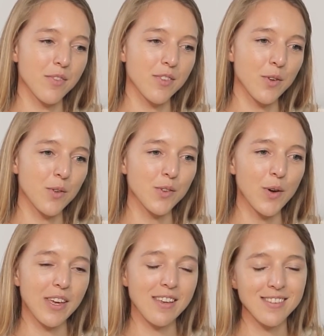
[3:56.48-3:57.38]
So
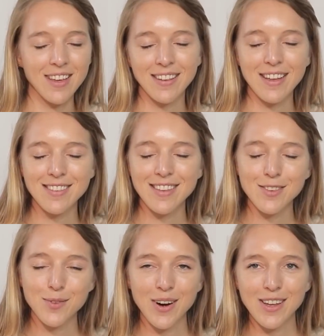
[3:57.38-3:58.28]
I guess, yeah,
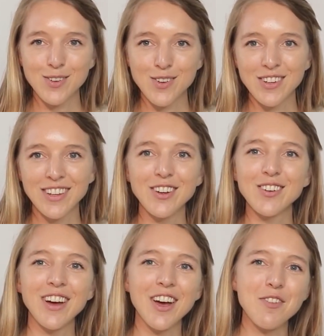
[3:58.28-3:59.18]
that's why I thought,
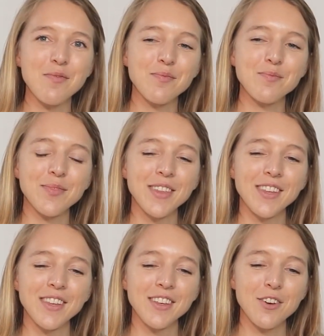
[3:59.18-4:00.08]

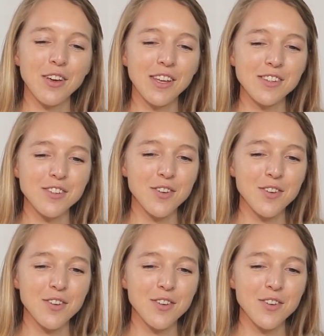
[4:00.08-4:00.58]
going into